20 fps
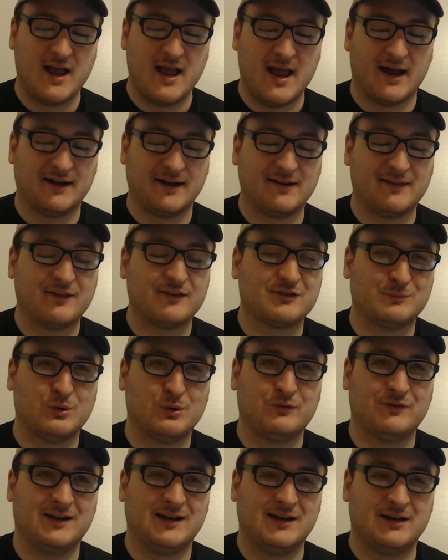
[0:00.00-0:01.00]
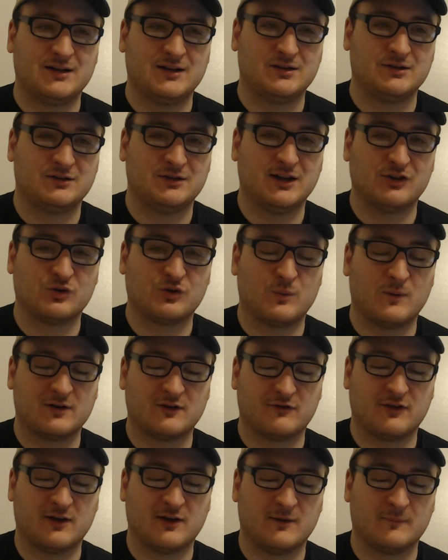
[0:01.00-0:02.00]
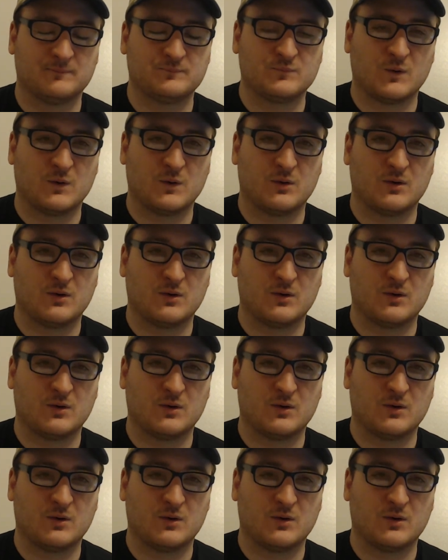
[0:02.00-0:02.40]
And in this movie, neither one of them